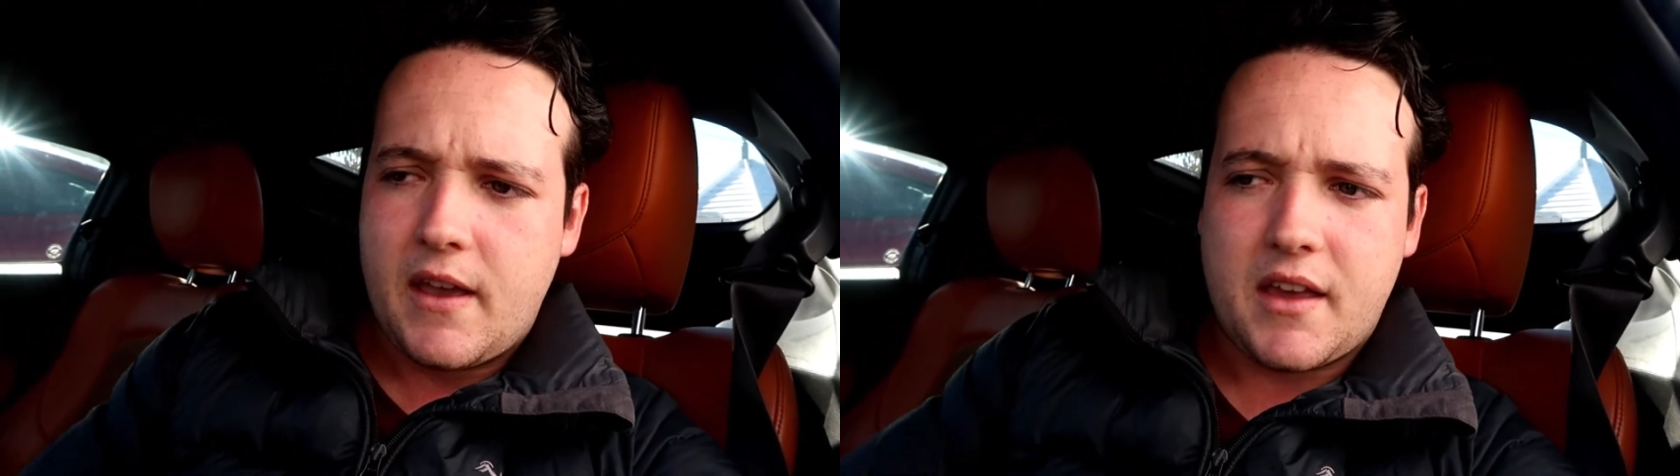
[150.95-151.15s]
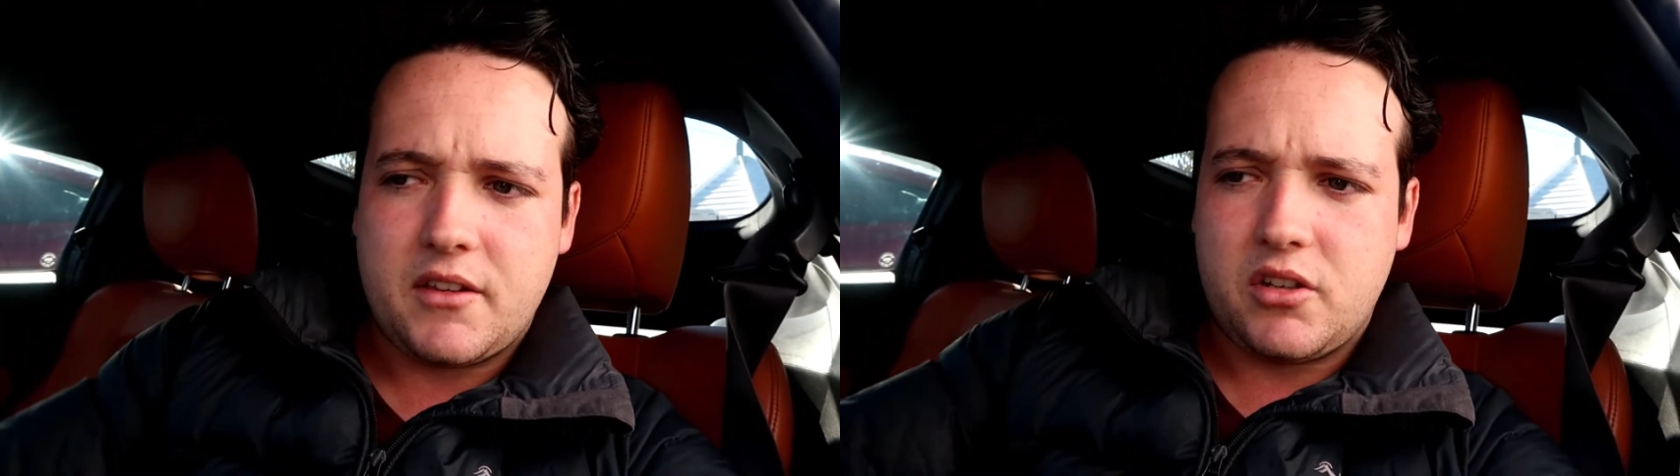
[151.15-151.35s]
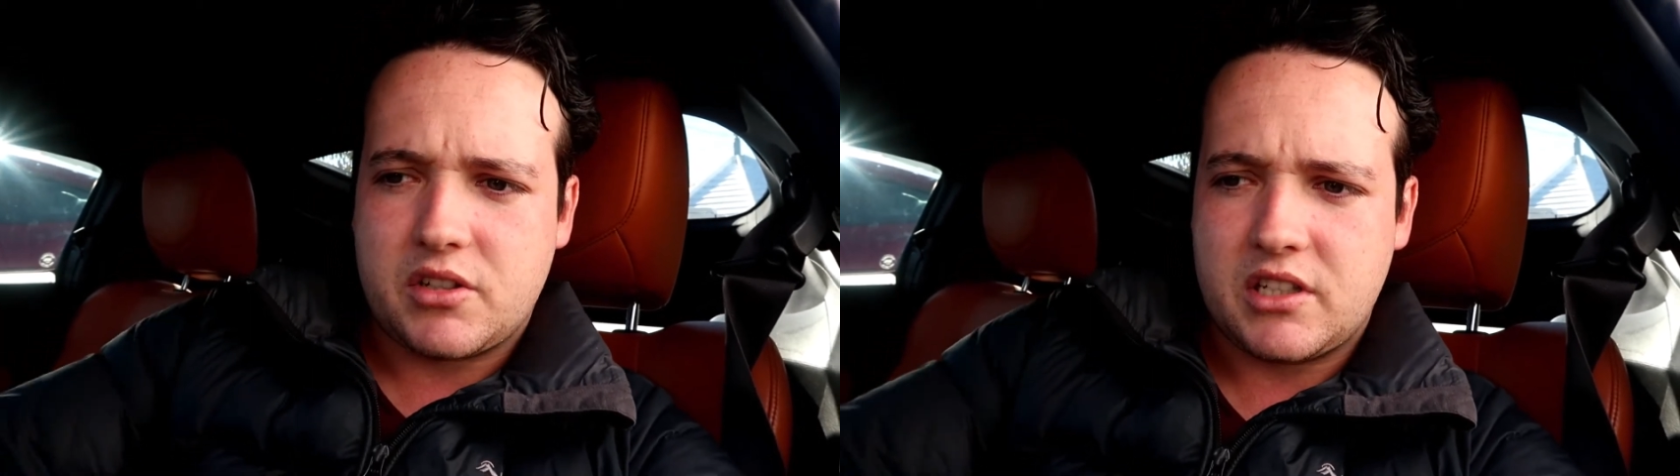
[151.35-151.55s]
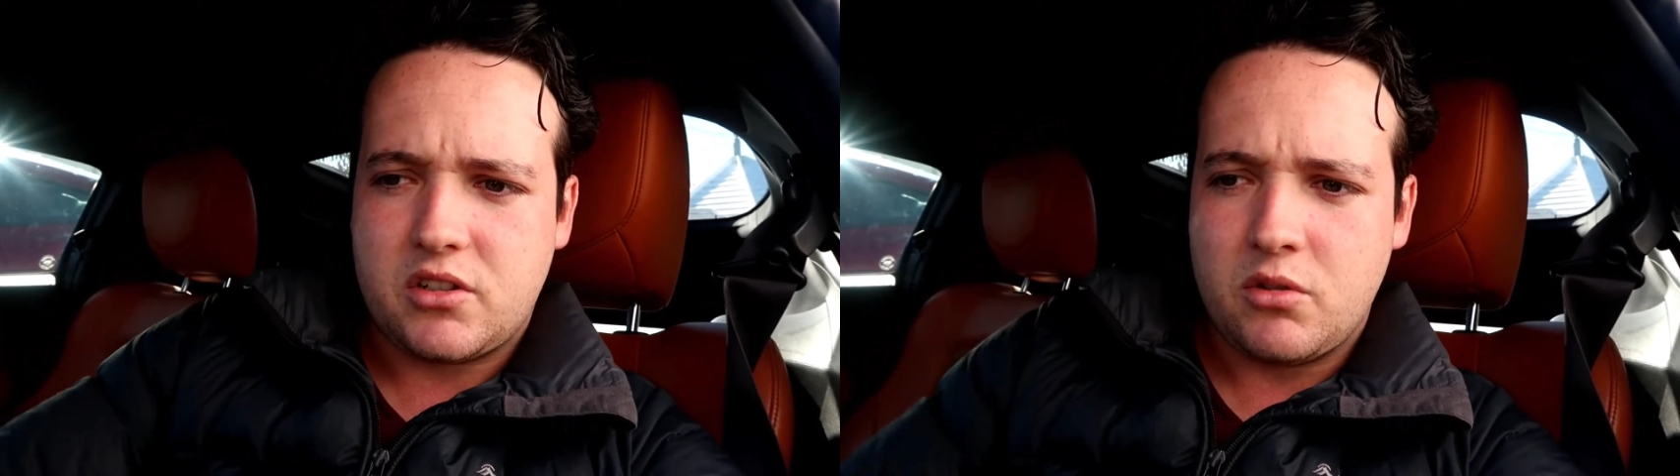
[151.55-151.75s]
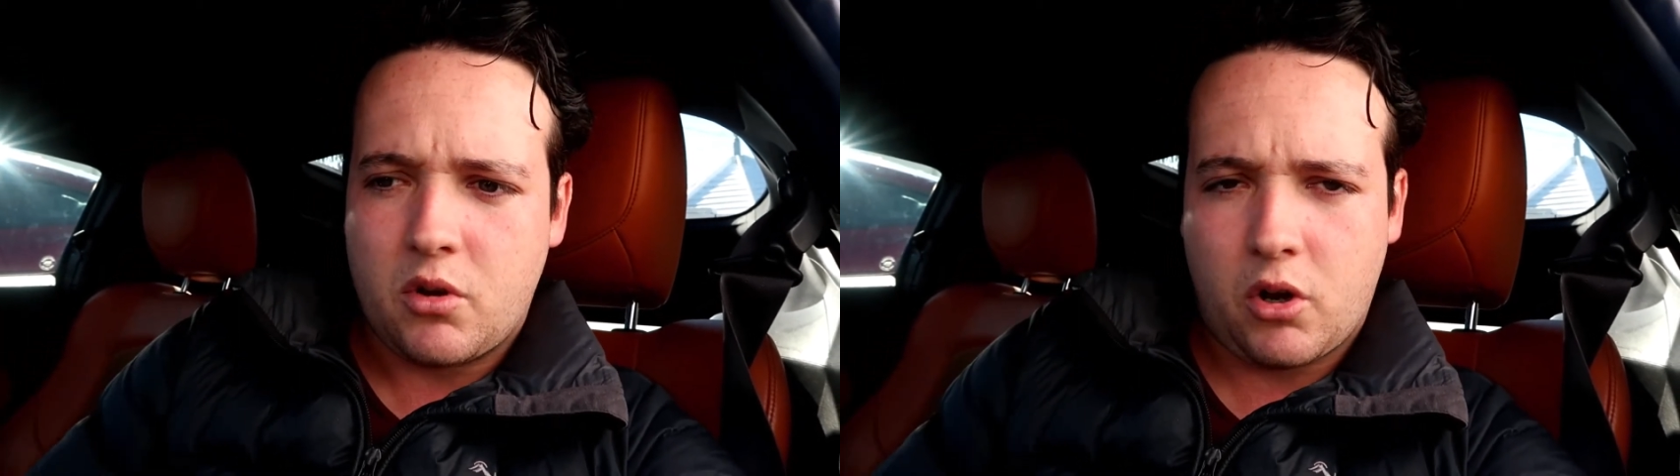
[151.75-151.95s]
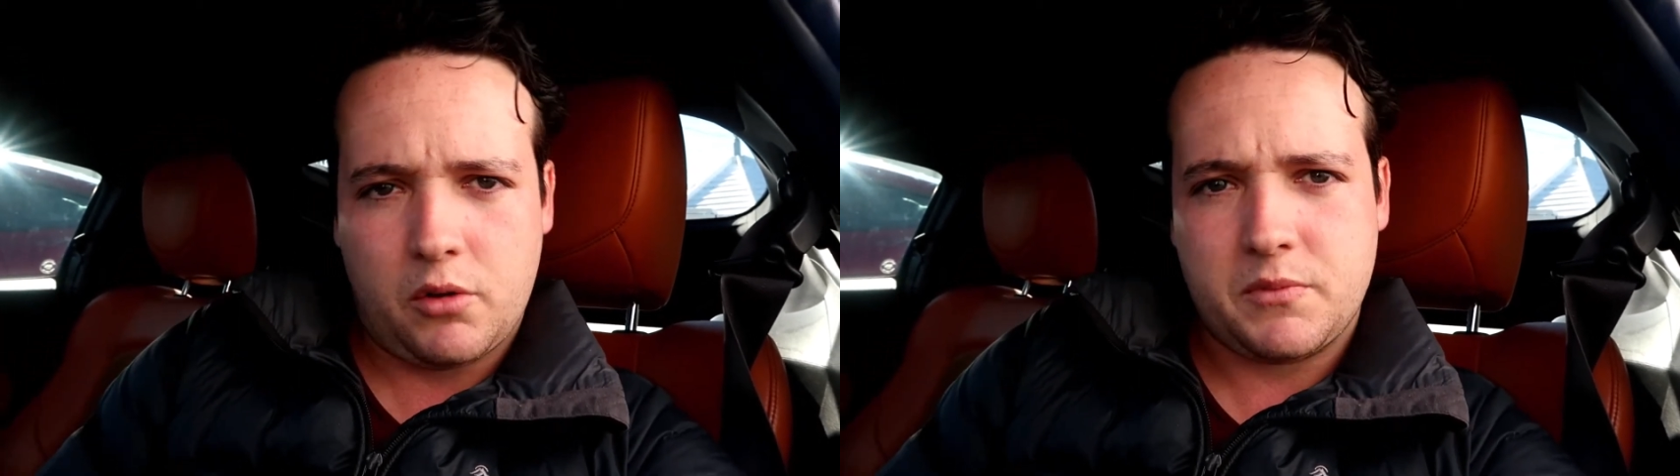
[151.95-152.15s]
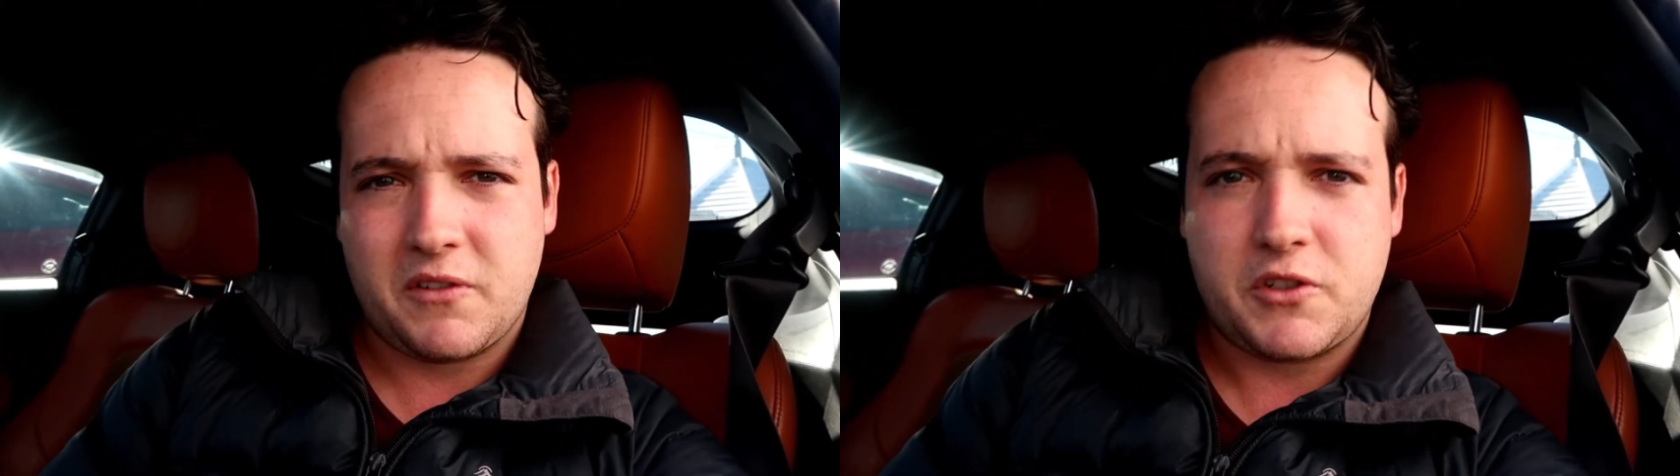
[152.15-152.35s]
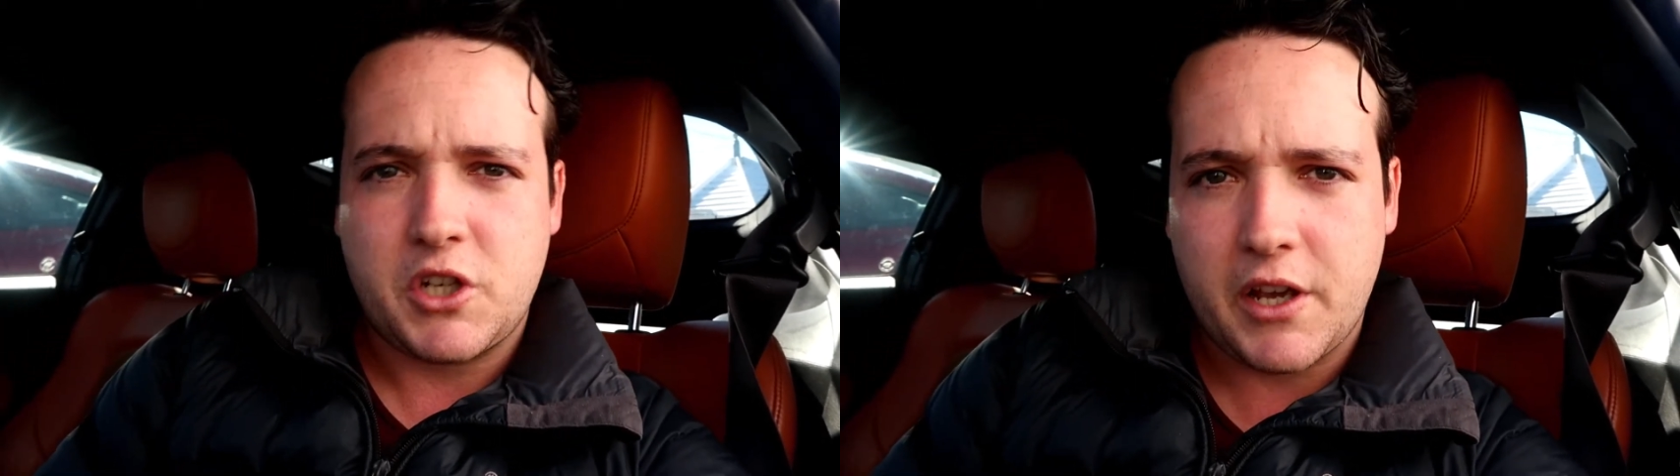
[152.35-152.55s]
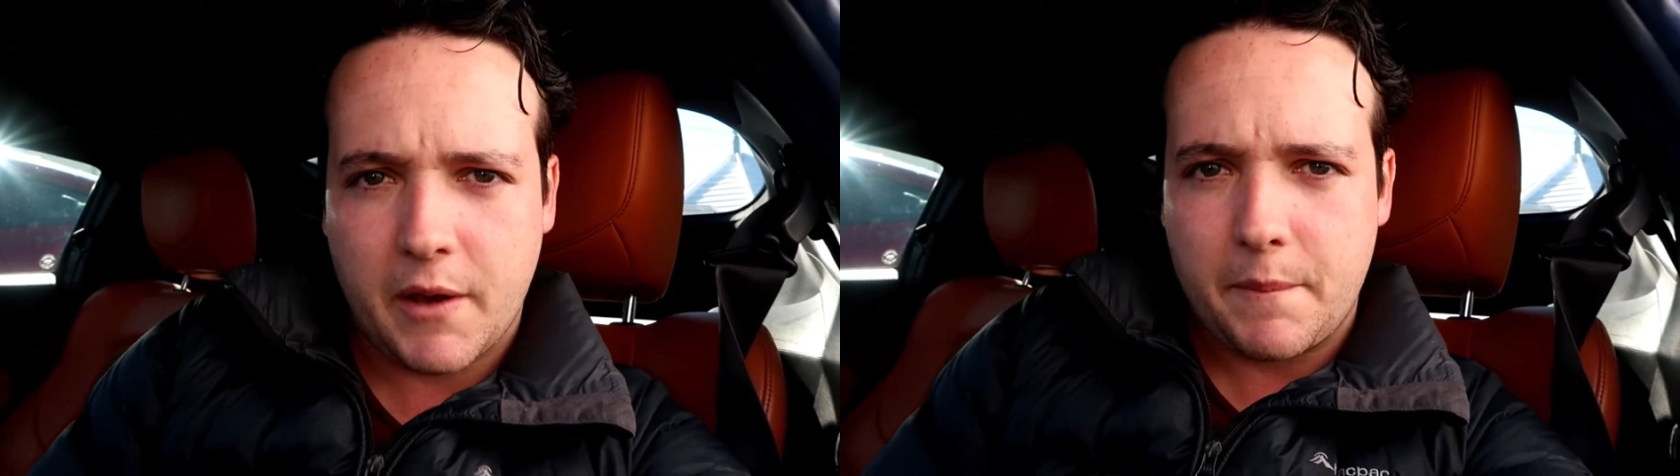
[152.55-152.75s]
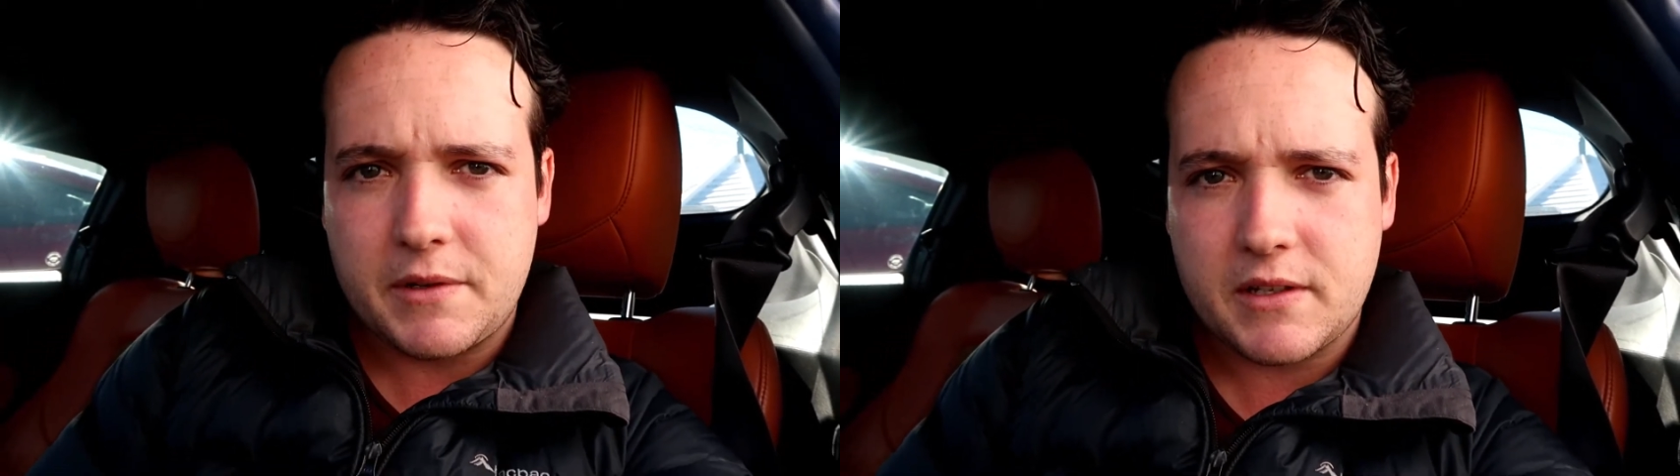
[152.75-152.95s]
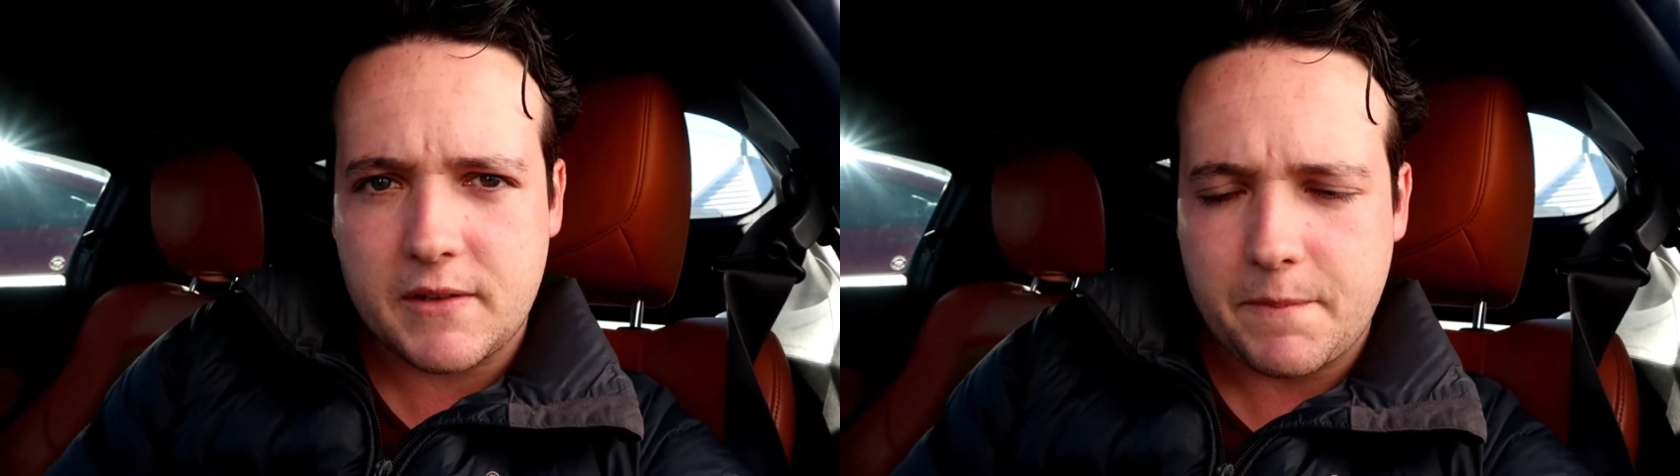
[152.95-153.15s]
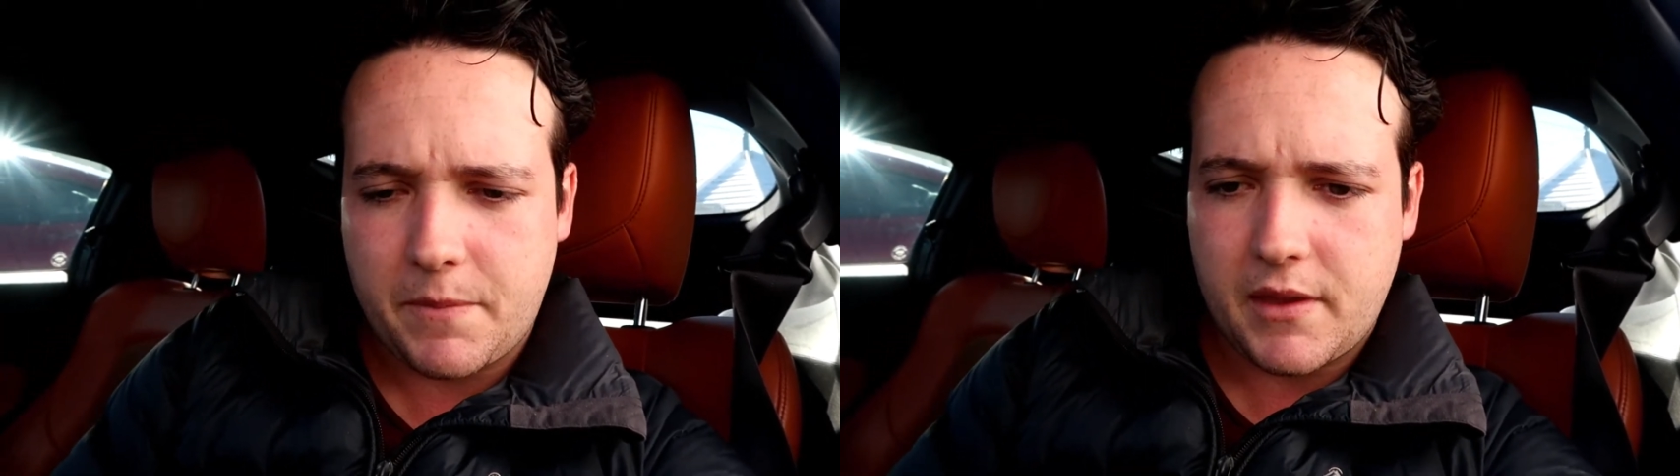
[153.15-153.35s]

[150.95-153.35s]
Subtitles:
and then you can see two columns of chips.